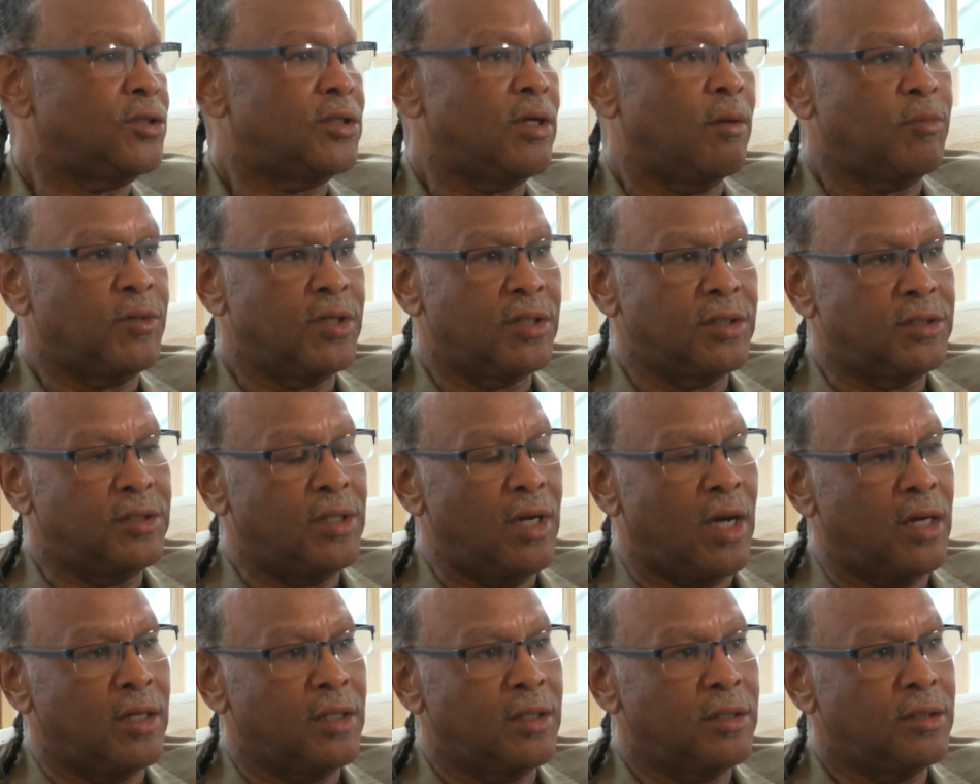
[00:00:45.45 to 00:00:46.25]
something is
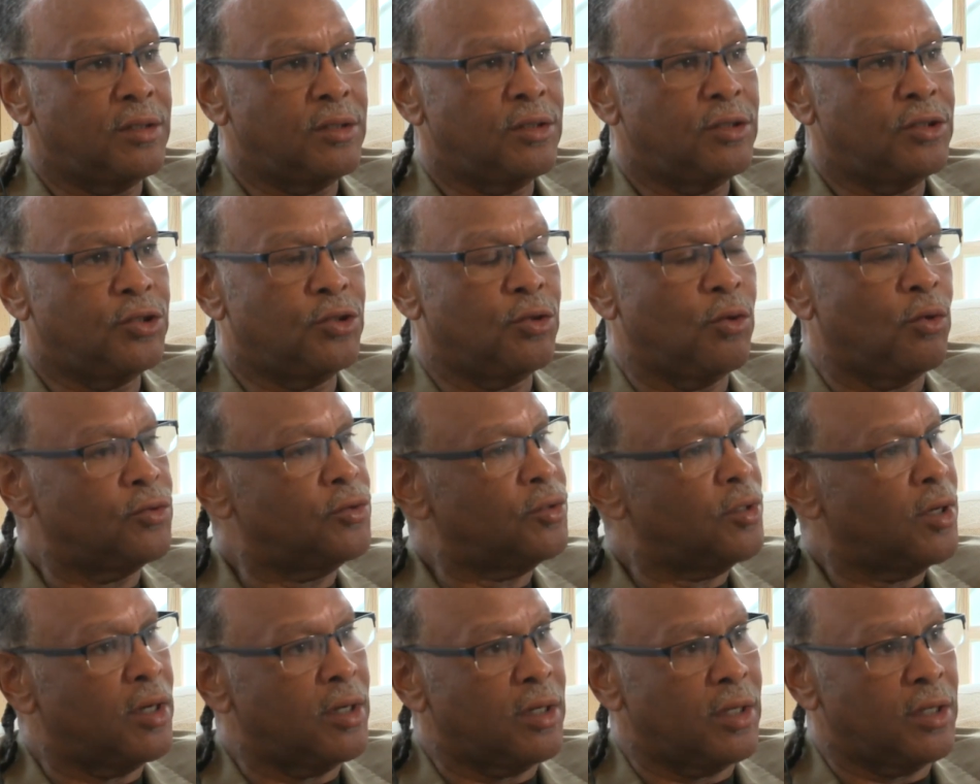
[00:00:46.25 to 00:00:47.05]
done
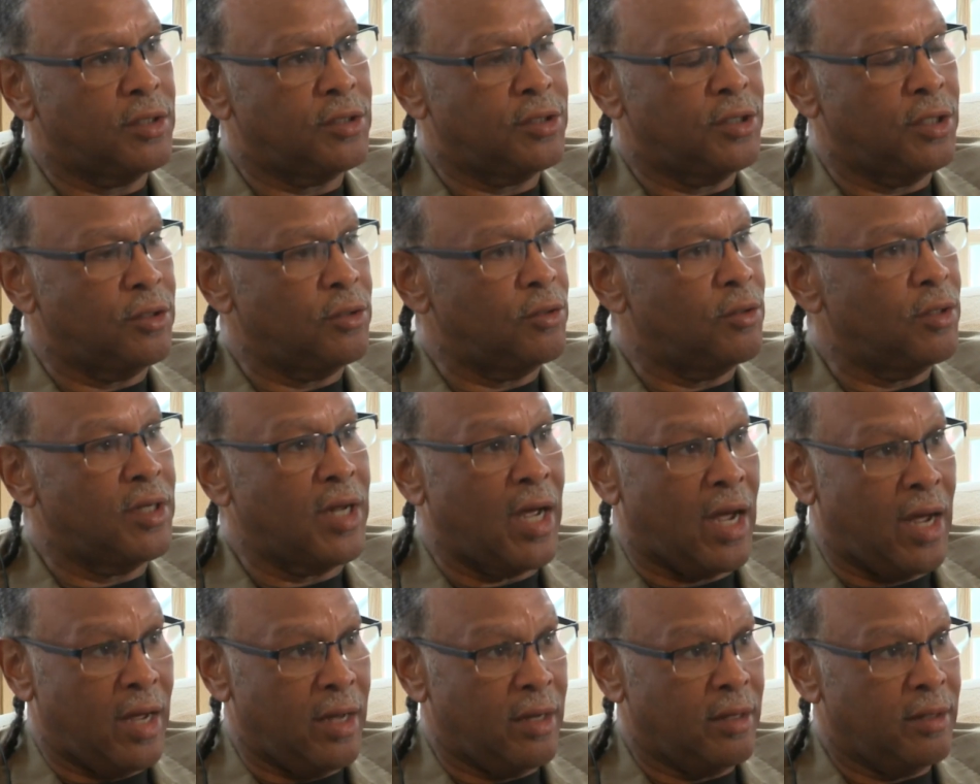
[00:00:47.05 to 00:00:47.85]
children are going to continue to
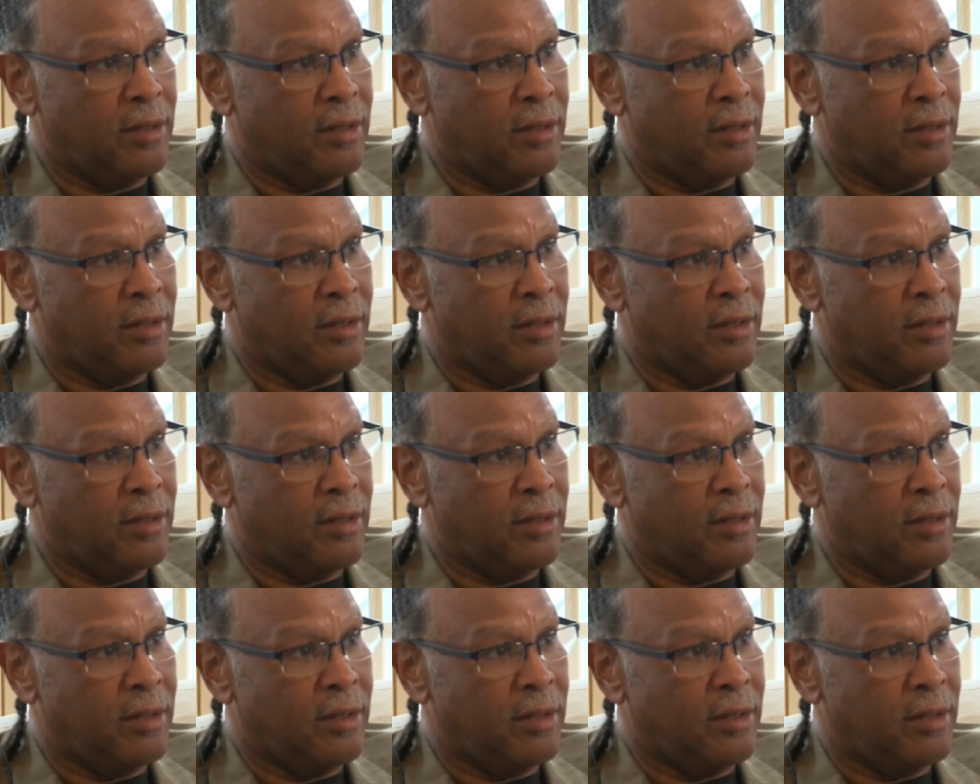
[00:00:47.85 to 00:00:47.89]
die.